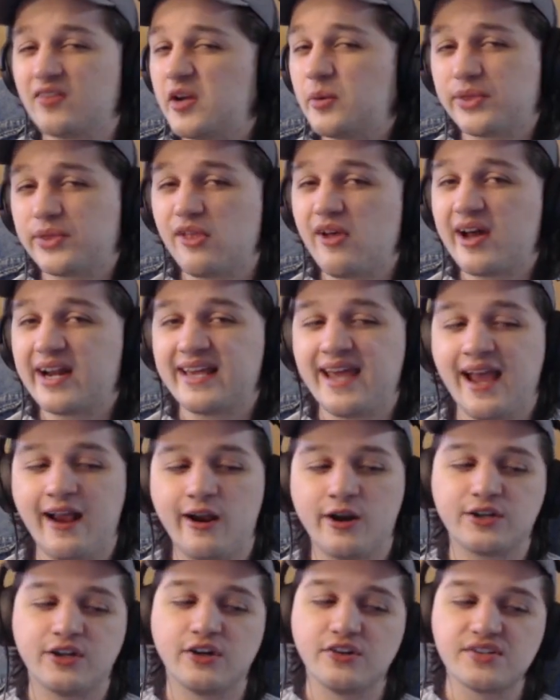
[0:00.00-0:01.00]
with a lot of
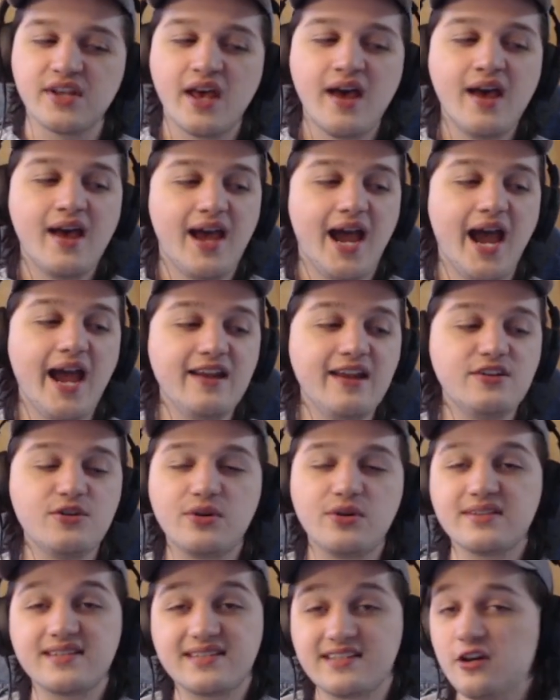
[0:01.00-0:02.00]
characters. And you
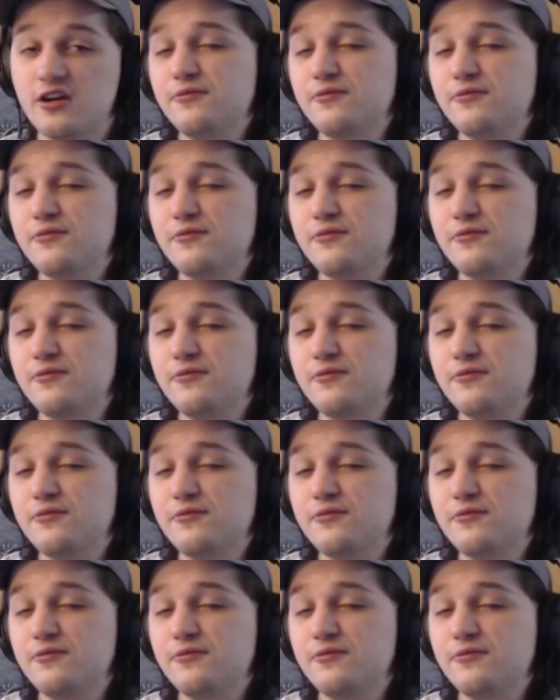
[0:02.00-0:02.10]
could still